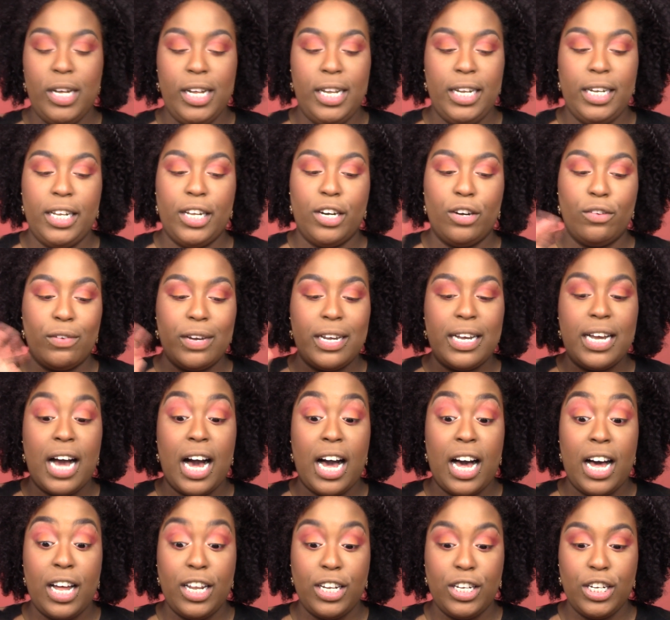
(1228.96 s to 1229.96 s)
glittery
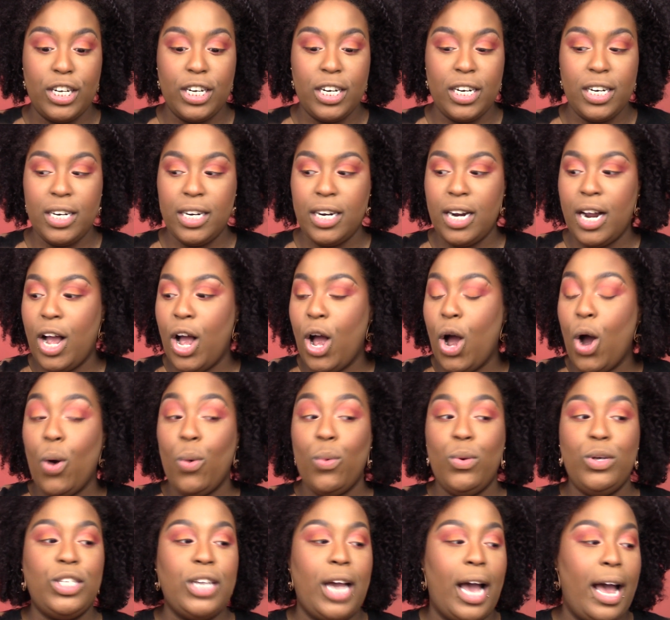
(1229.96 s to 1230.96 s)
color,
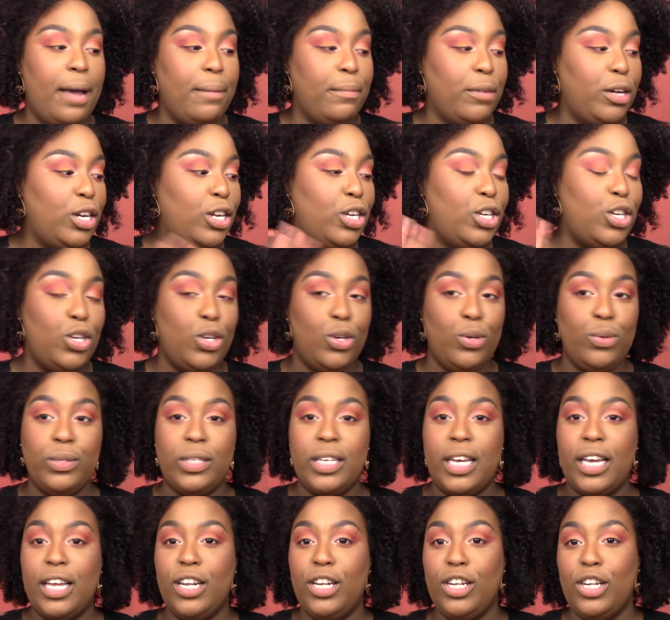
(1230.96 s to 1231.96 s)
which I'm gonna
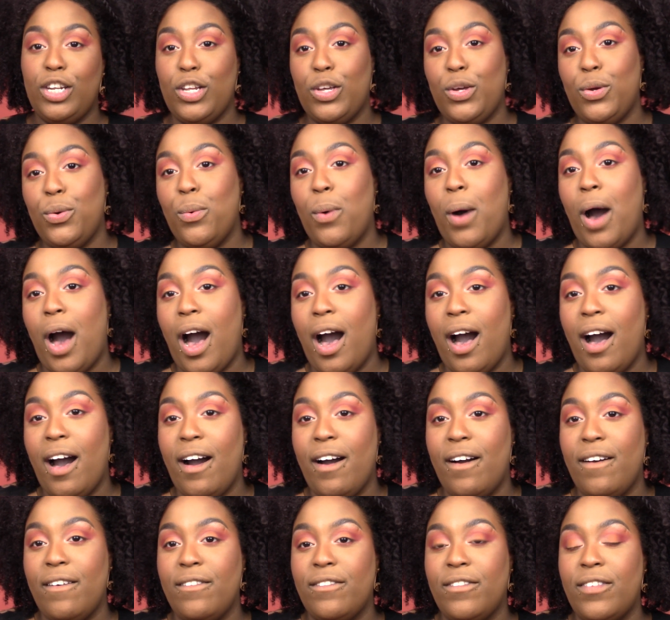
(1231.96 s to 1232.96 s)
use in lieu
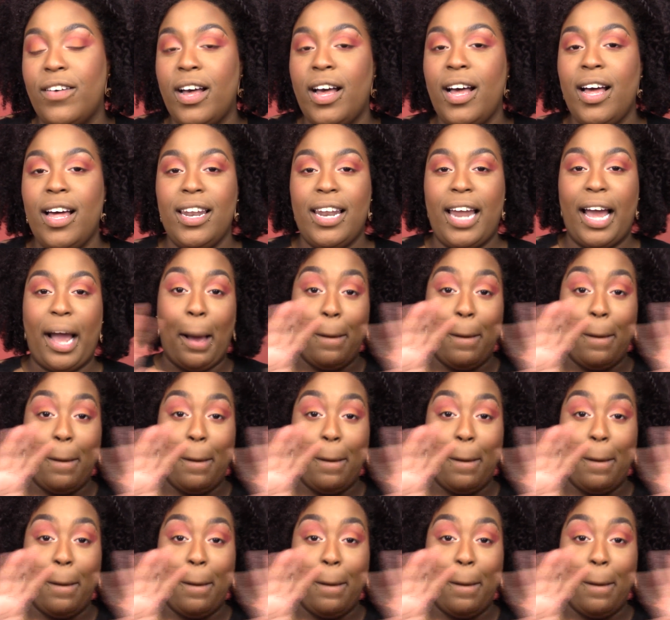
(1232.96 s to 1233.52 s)
of like